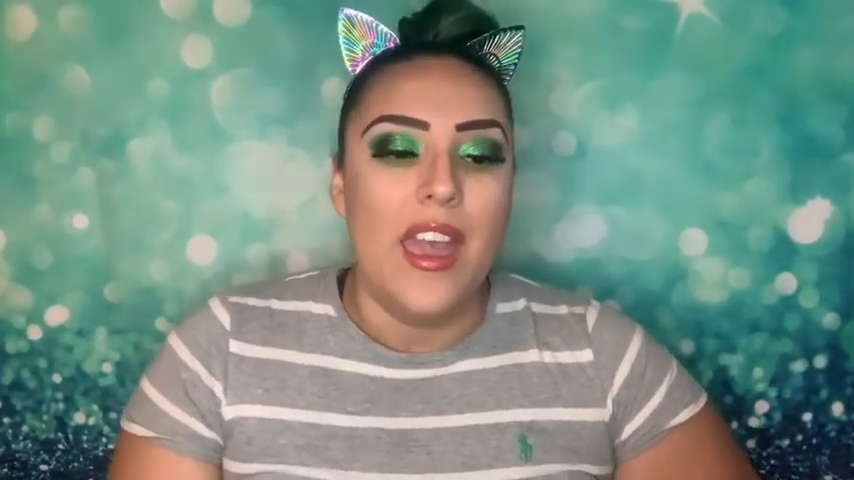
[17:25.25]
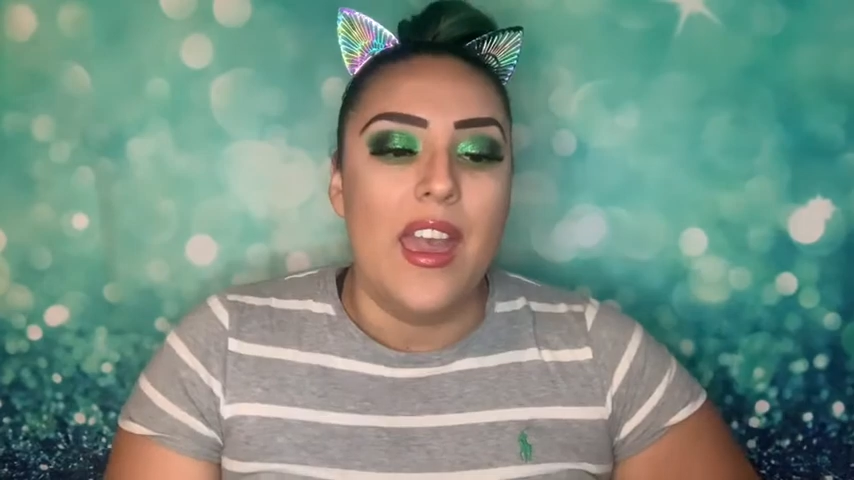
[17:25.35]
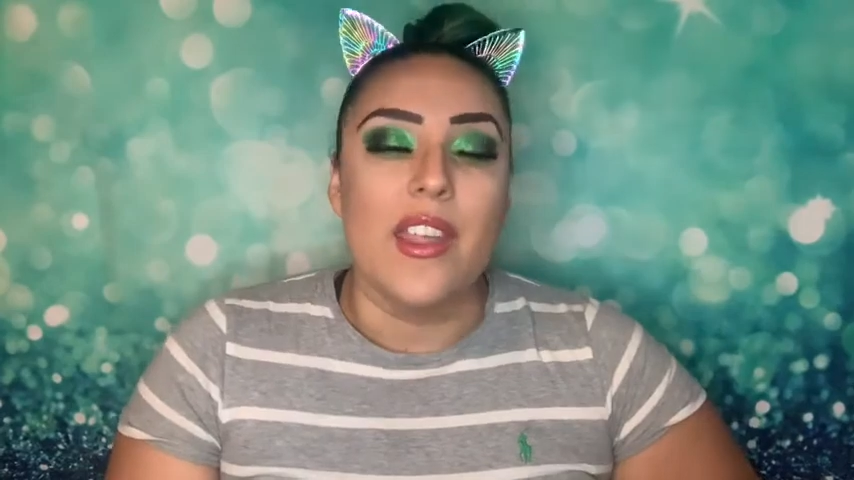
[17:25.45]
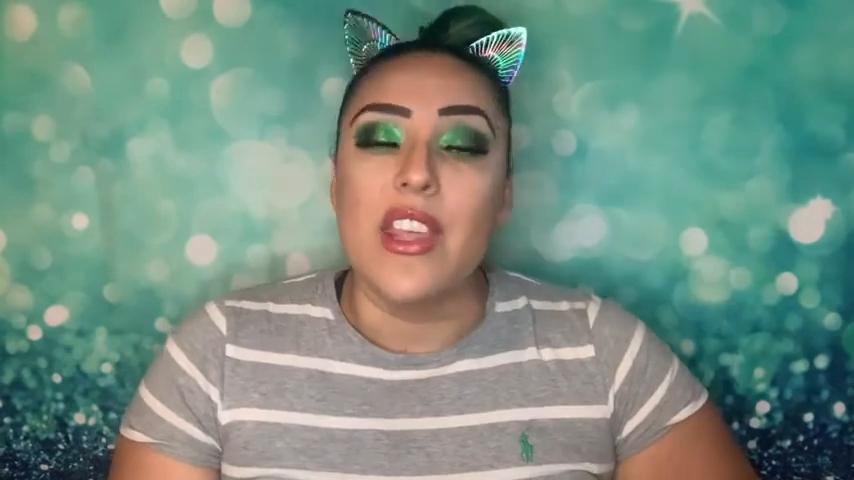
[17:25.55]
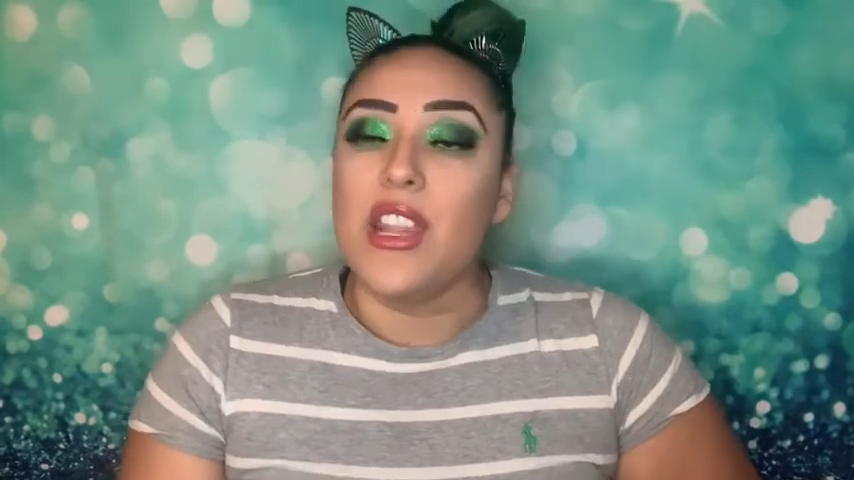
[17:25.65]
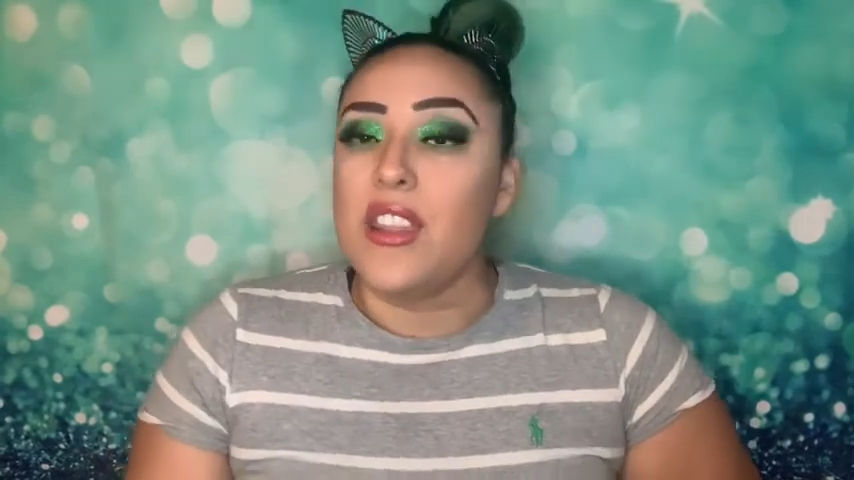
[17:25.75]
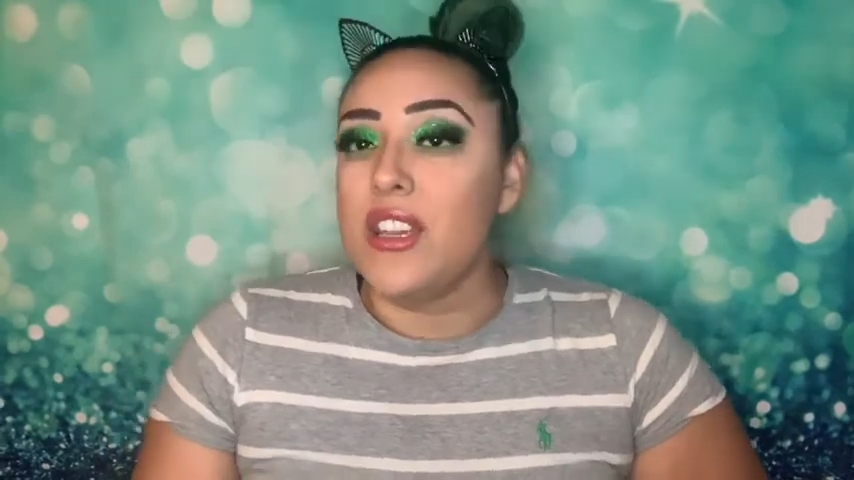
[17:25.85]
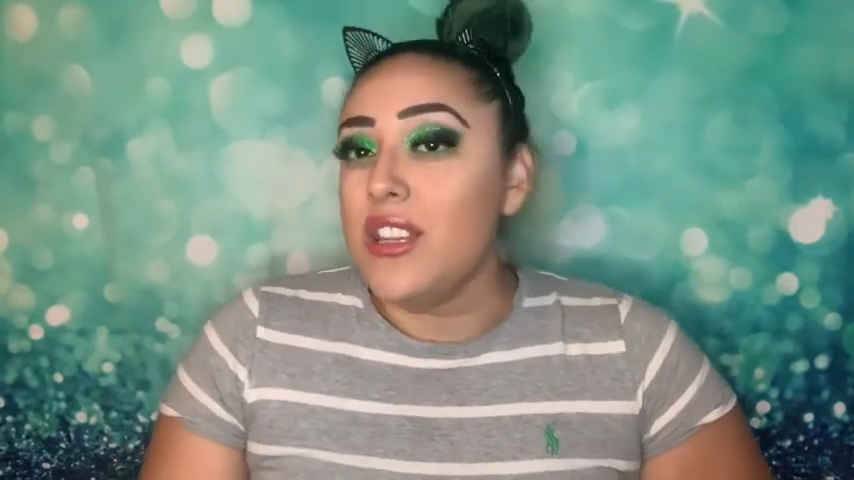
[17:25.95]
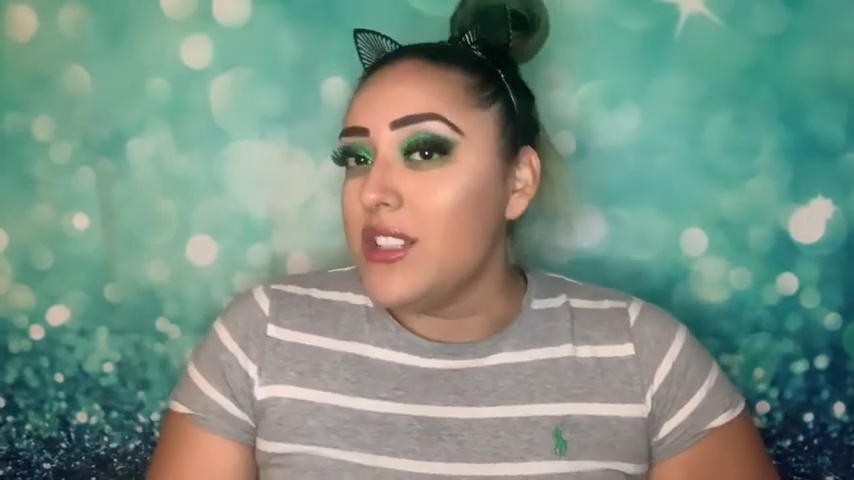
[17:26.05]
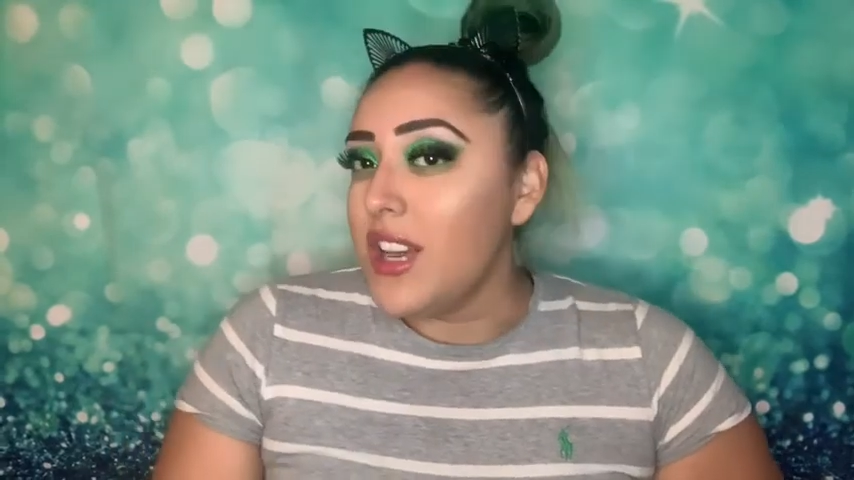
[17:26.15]
and then the
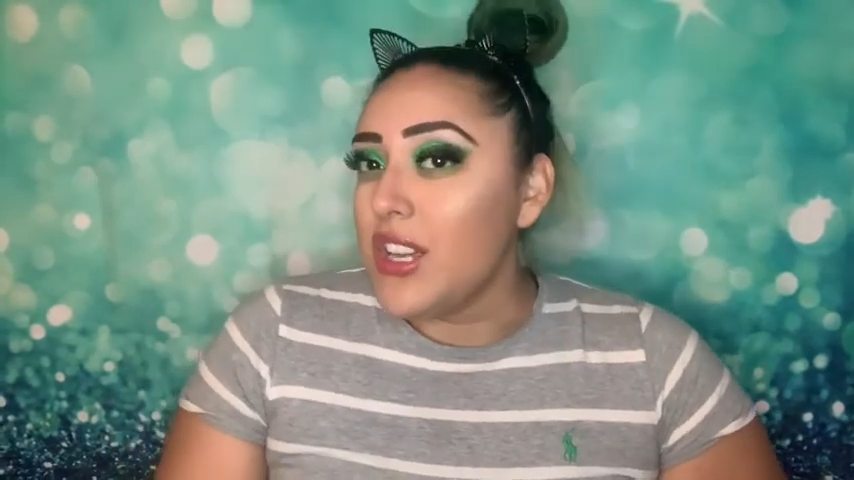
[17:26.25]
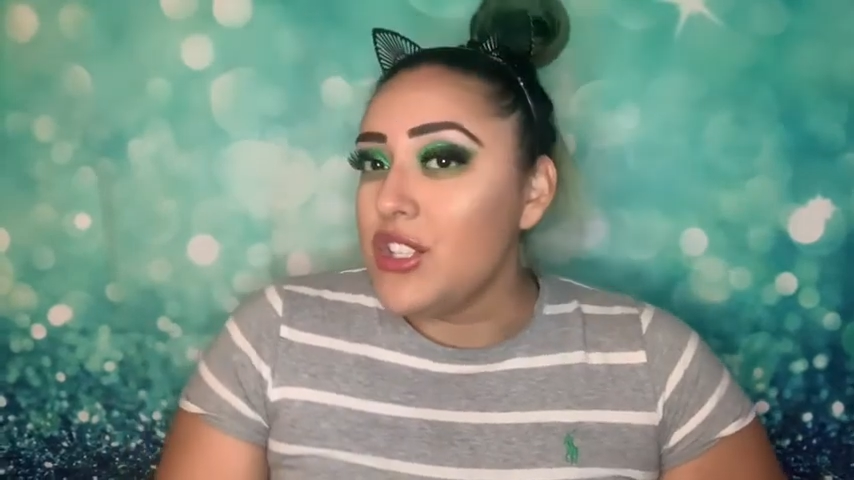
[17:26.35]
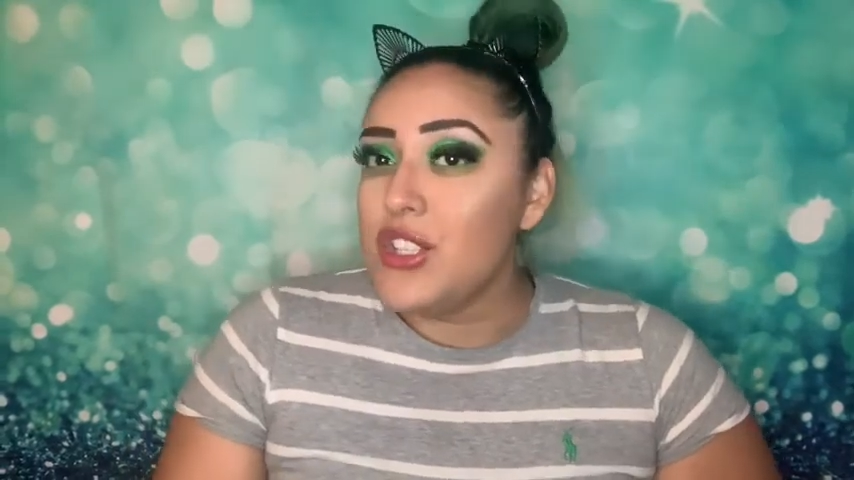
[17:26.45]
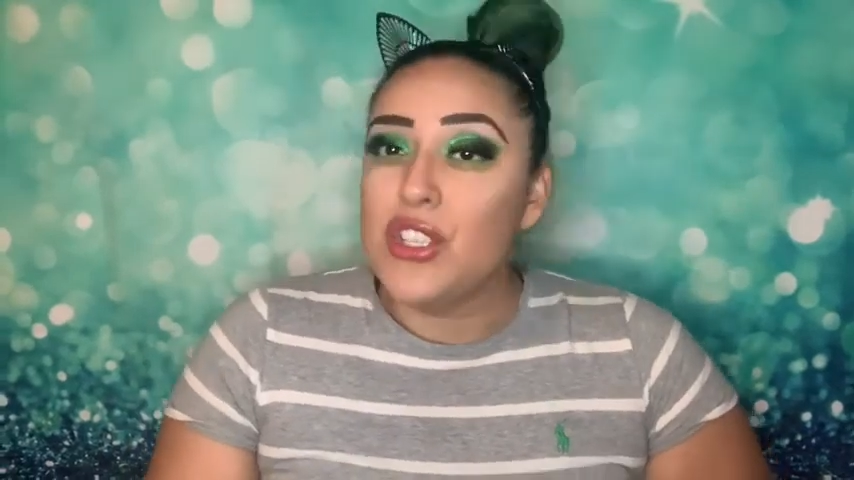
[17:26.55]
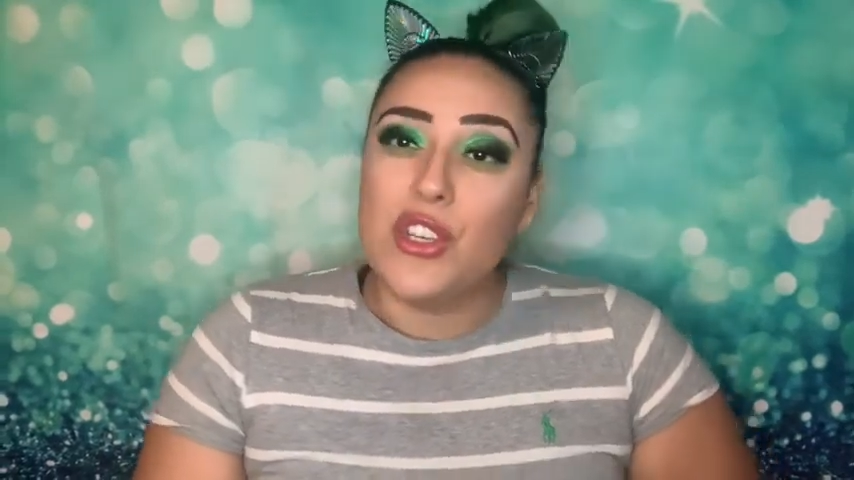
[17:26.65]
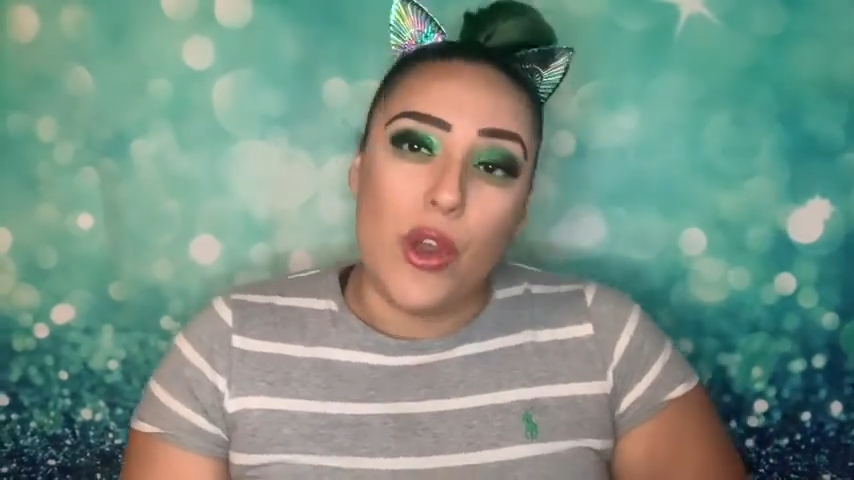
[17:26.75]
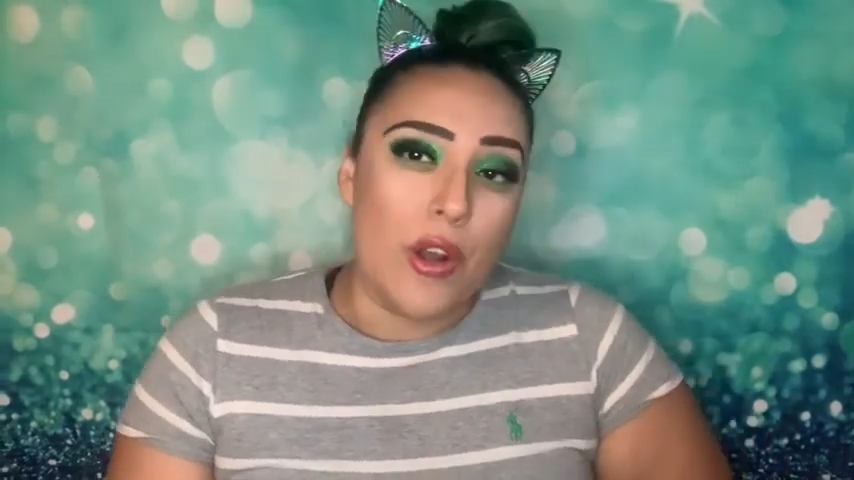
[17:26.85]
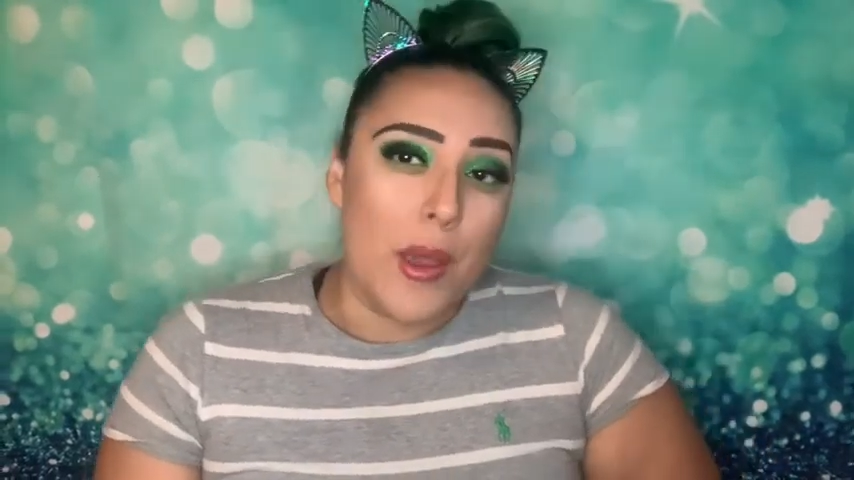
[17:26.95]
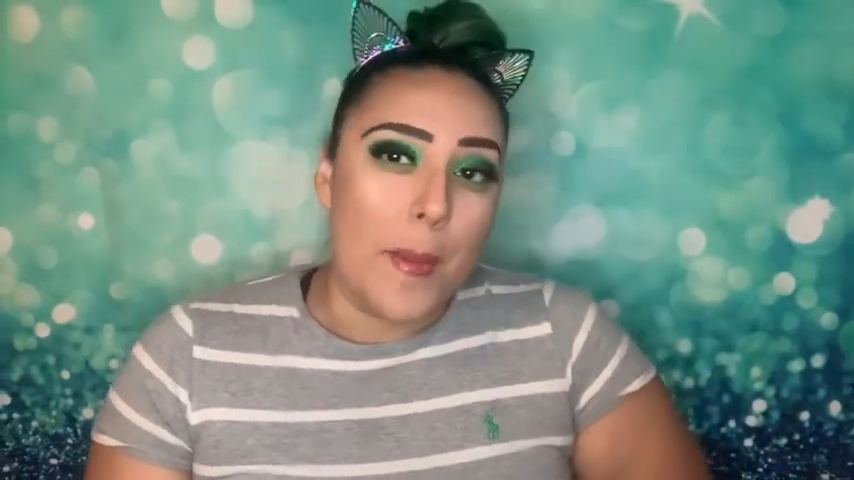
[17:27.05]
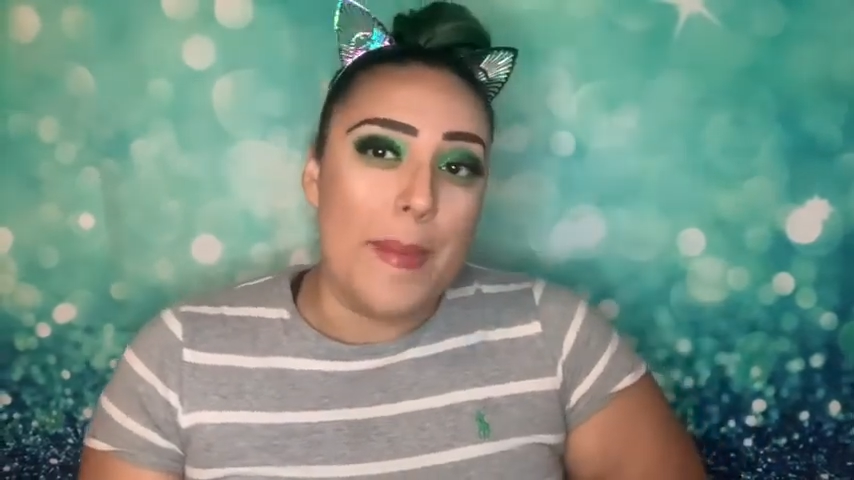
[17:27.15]
Natasha
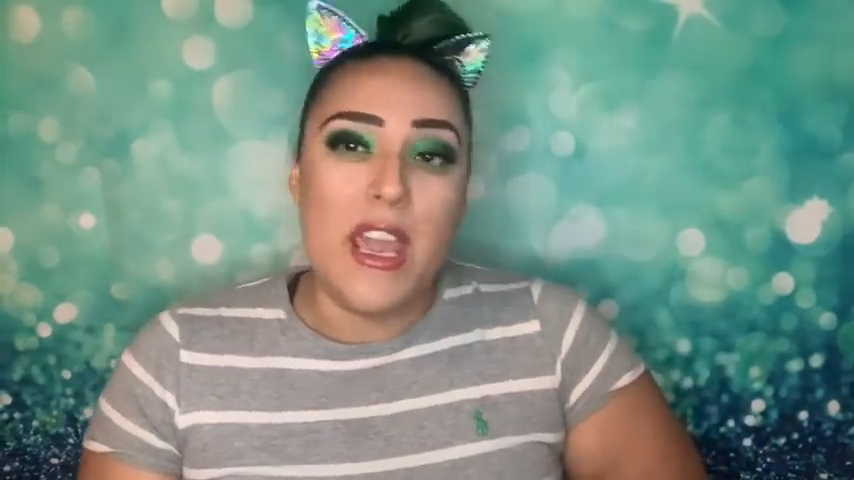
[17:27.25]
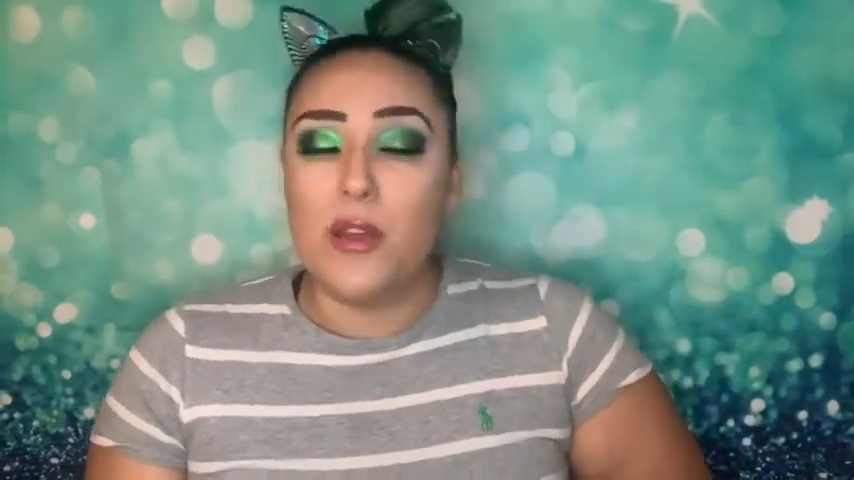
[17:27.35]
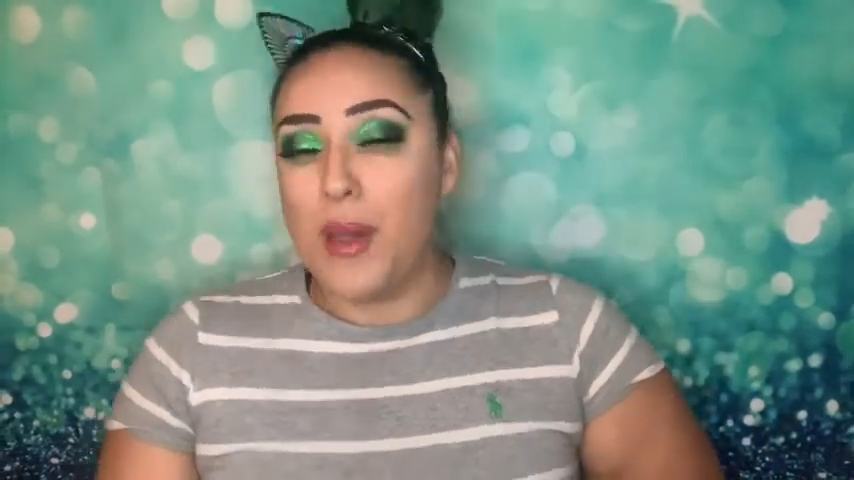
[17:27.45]
Denona peak